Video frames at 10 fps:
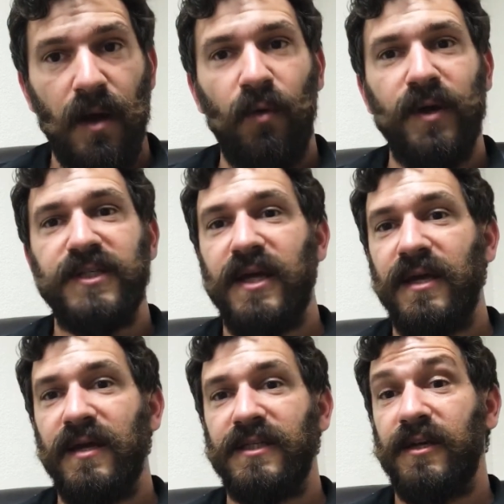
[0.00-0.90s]
Or it's
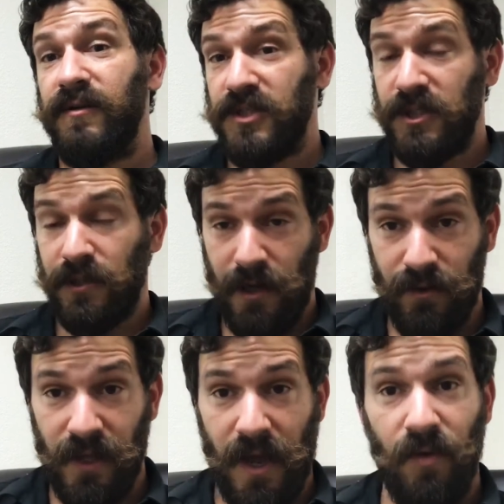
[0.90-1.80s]
taking us there
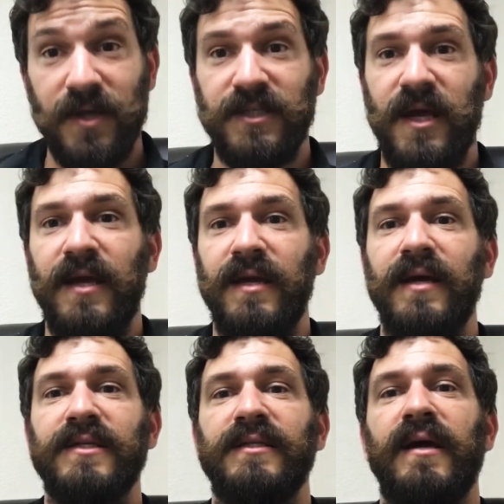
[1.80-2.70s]
slowly, or it's taking
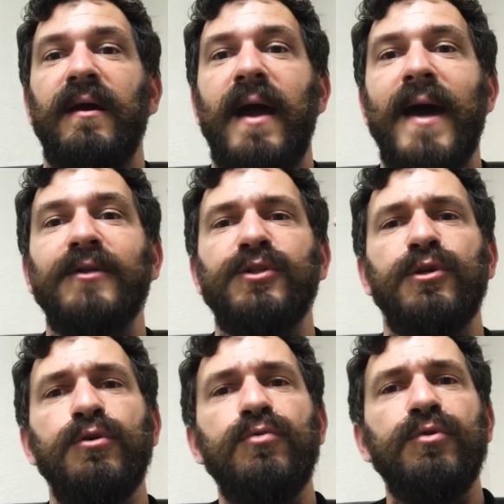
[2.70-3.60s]
us there at
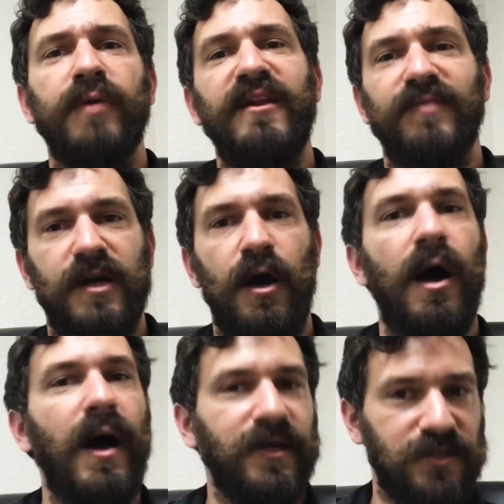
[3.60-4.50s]
too great of a
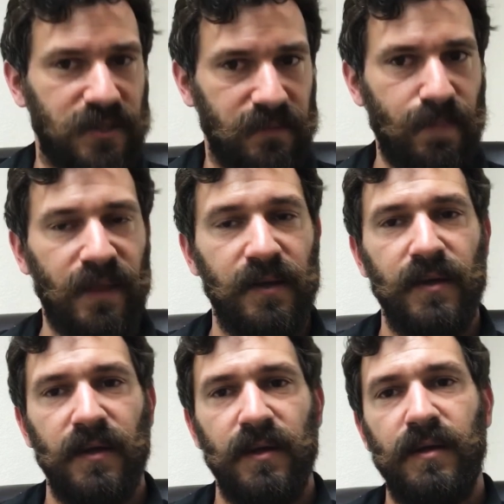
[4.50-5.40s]
cost.
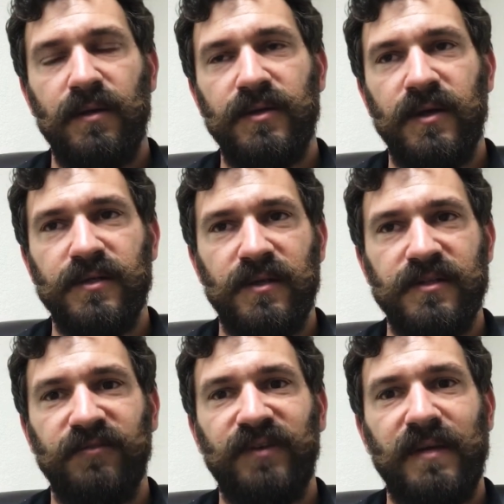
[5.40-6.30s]

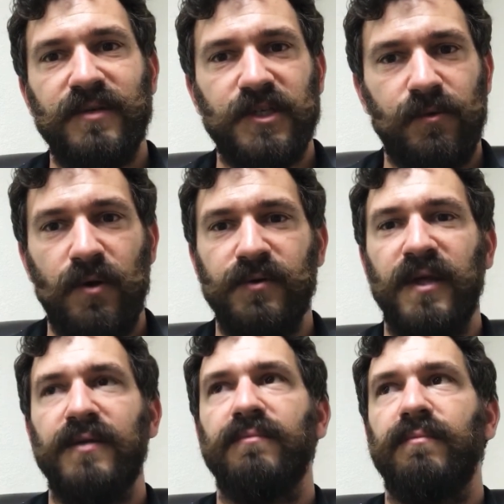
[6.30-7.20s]
There's a famous quote
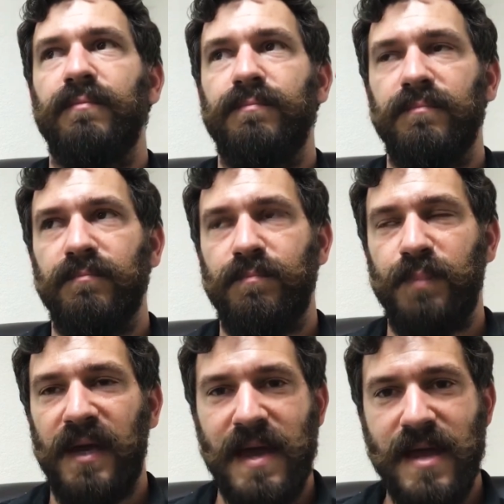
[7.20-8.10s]
that
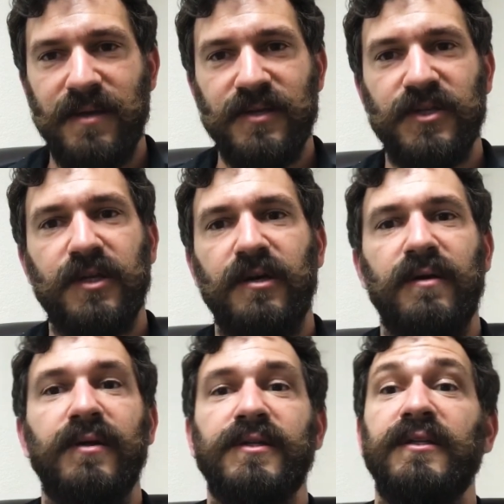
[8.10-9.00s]
pain is the
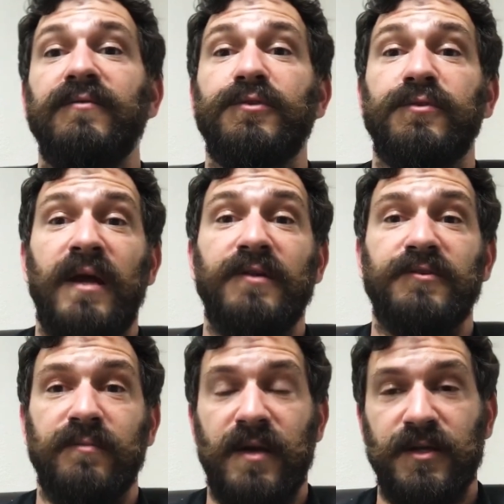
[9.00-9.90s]
currency of
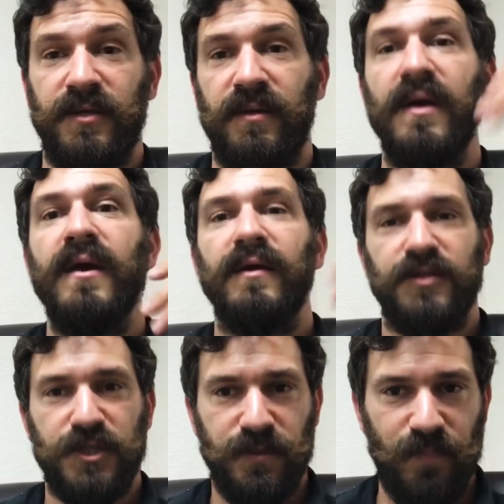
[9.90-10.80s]
transformation.
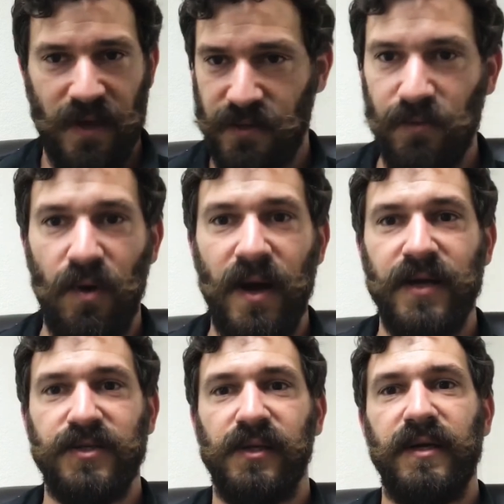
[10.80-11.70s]
Spend it
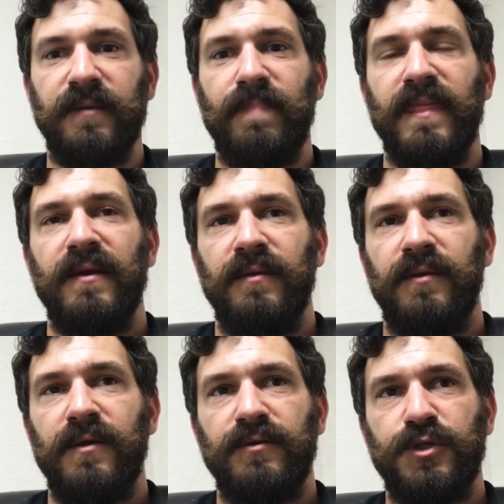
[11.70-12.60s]
wisely.
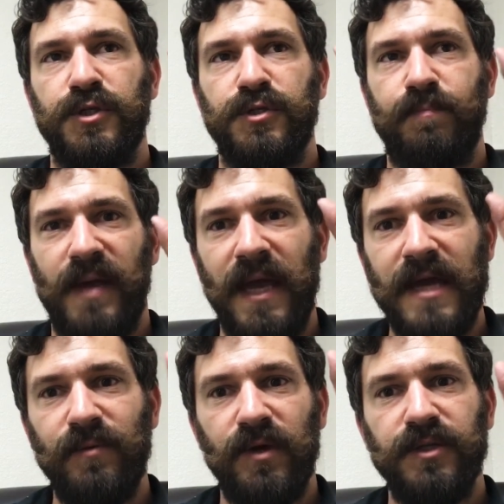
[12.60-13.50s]
That
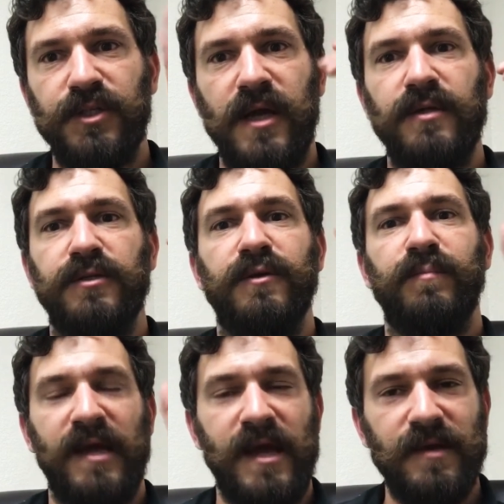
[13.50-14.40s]
pain will change you,
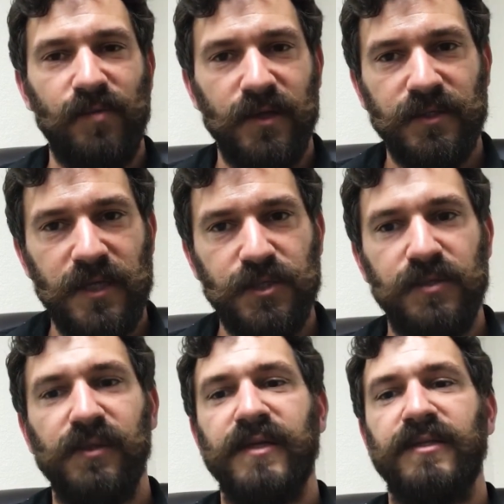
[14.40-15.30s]
pain will teach
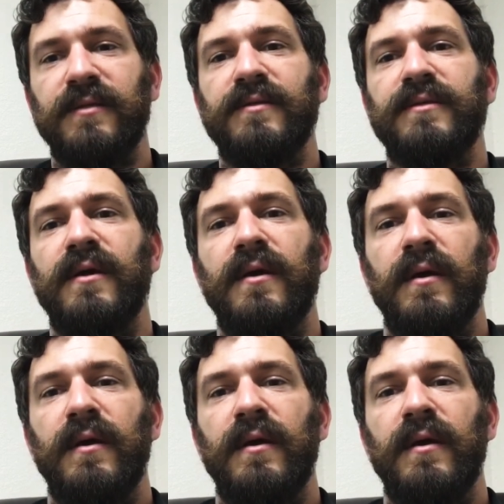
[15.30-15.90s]
you lessons.